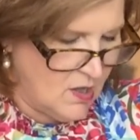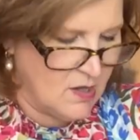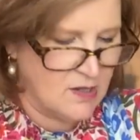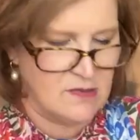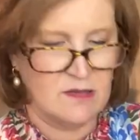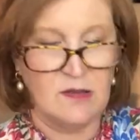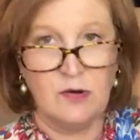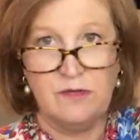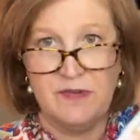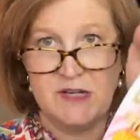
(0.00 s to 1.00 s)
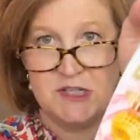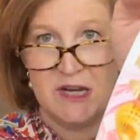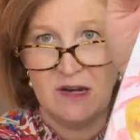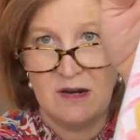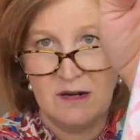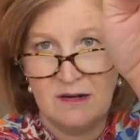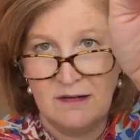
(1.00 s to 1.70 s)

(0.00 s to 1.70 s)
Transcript: Get the little fish here.